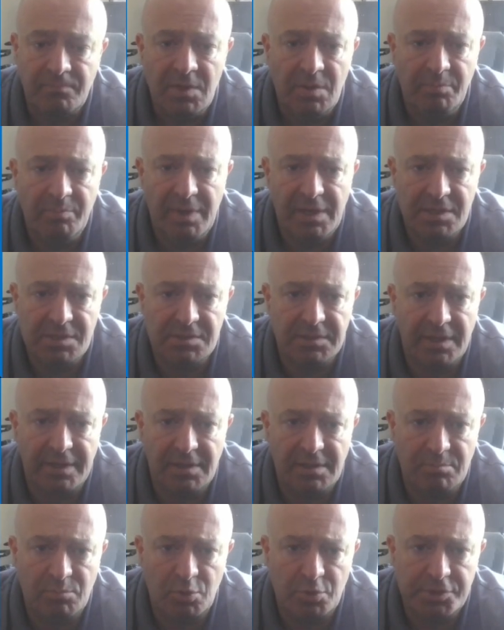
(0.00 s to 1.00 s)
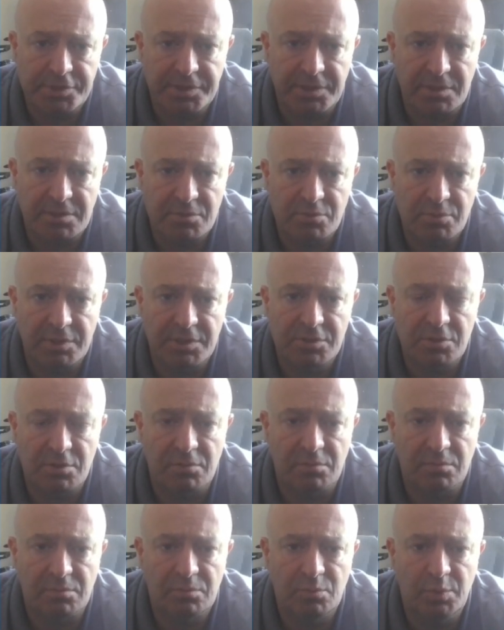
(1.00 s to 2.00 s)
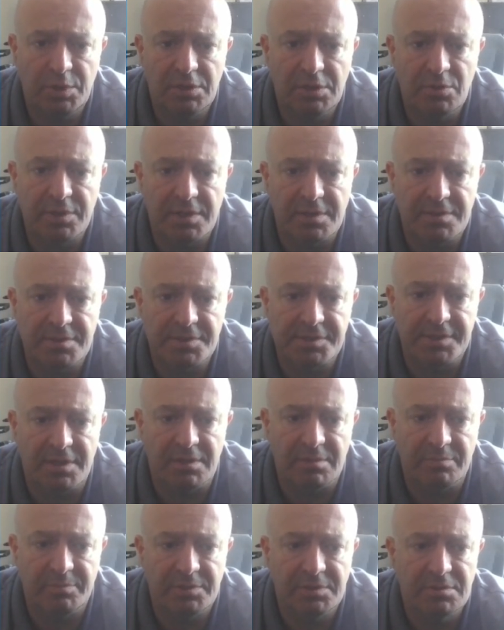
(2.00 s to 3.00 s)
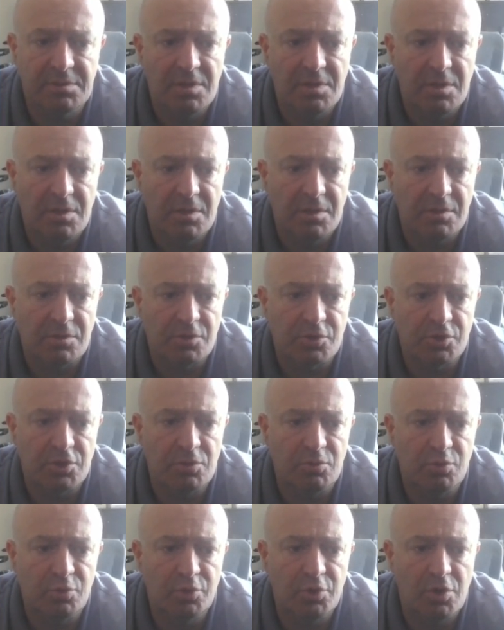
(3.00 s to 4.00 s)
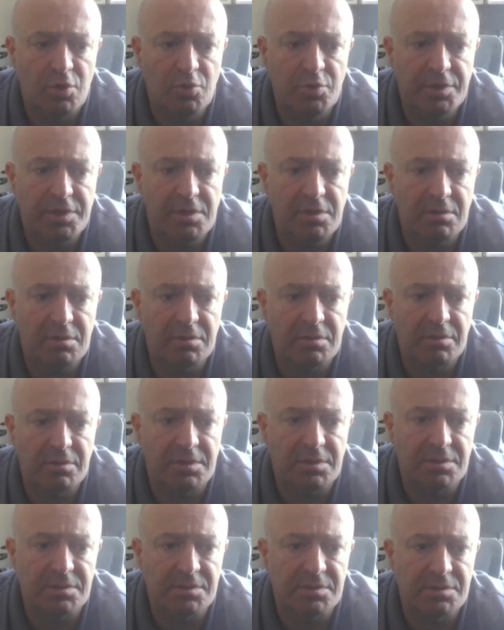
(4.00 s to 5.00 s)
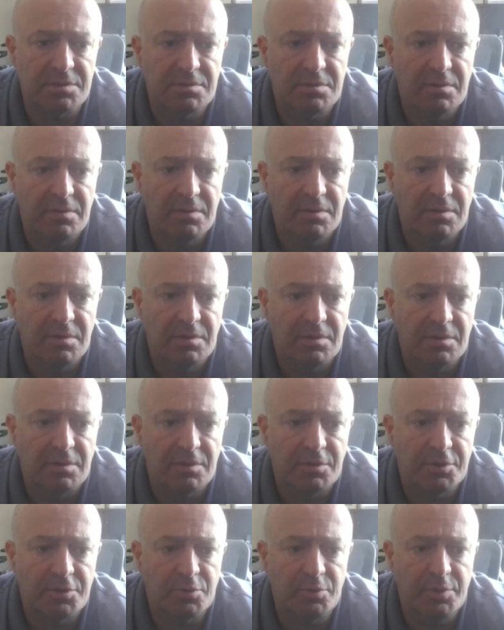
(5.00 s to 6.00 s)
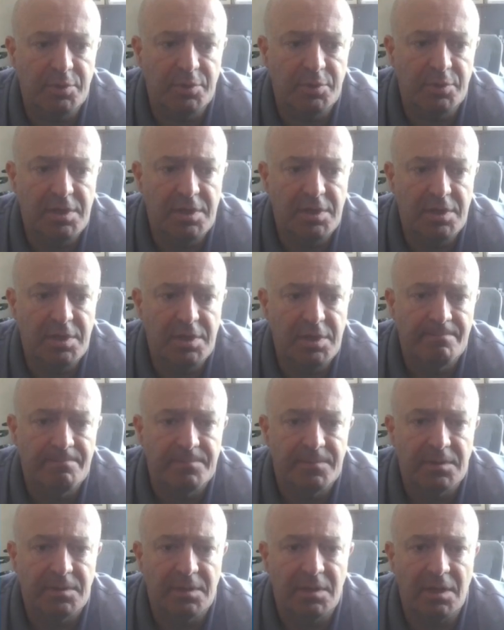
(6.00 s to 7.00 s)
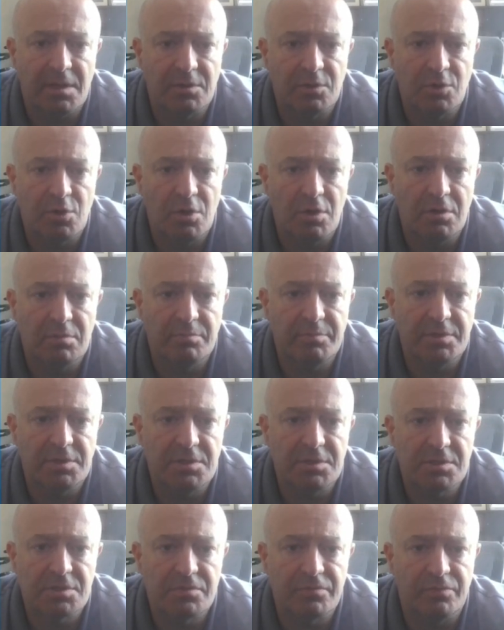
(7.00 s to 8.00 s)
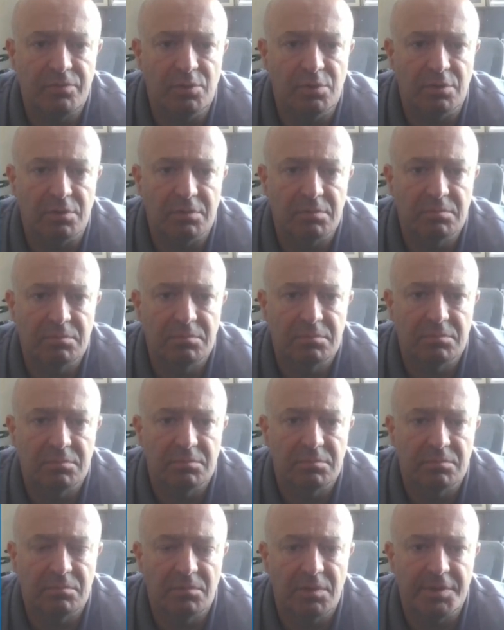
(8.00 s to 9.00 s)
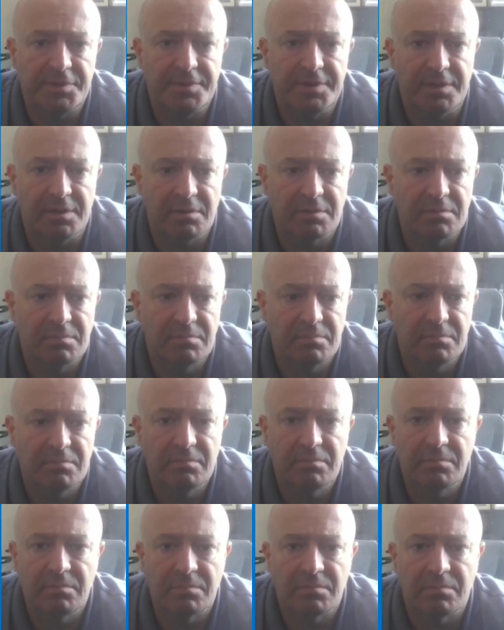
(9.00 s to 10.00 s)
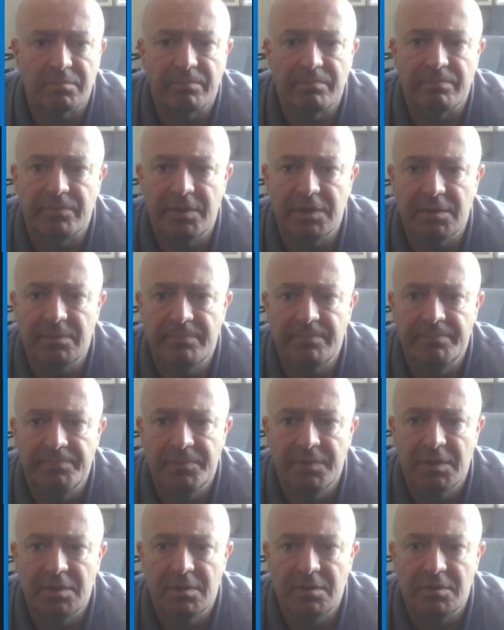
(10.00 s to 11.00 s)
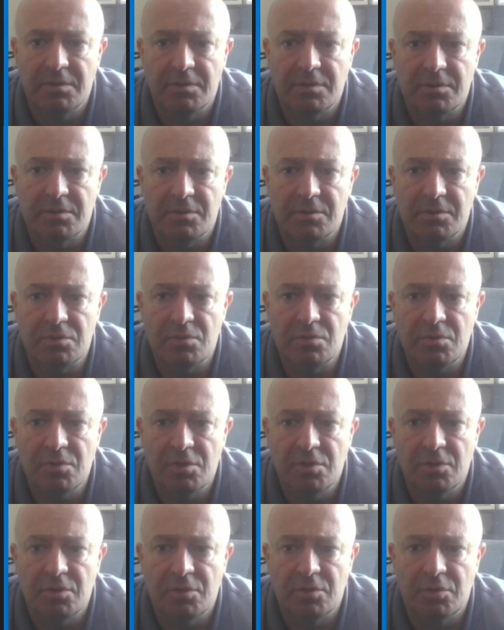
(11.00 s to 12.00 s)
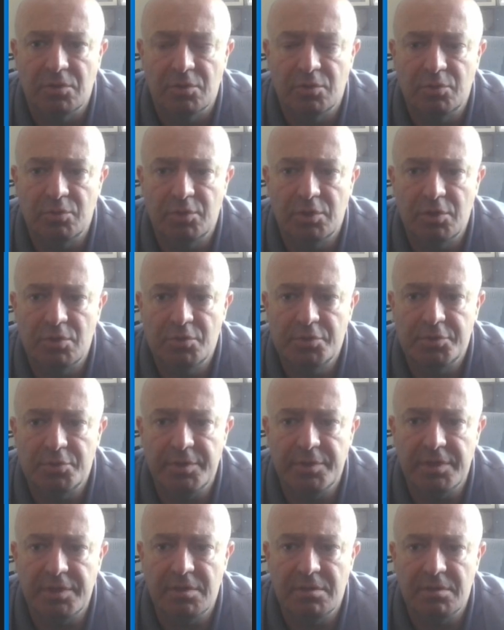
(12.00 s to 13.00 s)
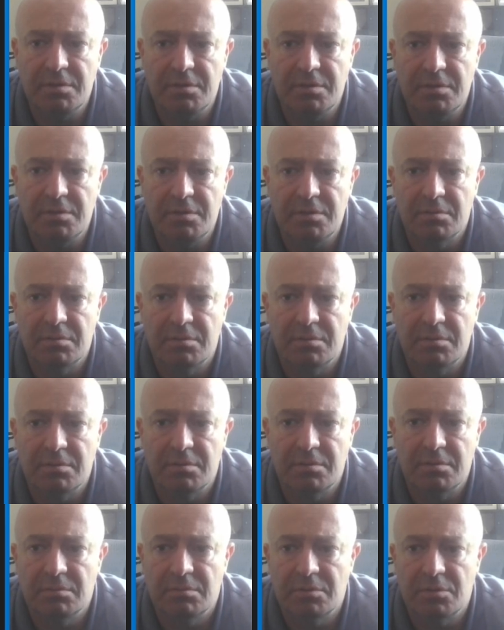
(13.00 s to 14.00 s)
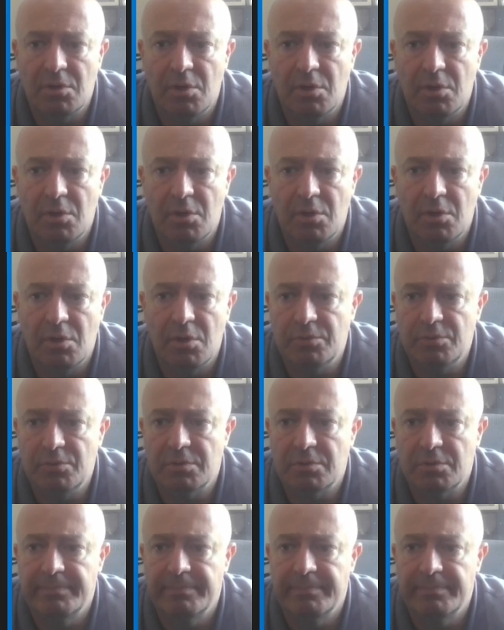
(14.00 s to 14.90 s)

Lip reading: Makes slightly more sense, right? So we look at this element. So row here is 3 and column is 4, I think. Yeah. So row 3, column 4.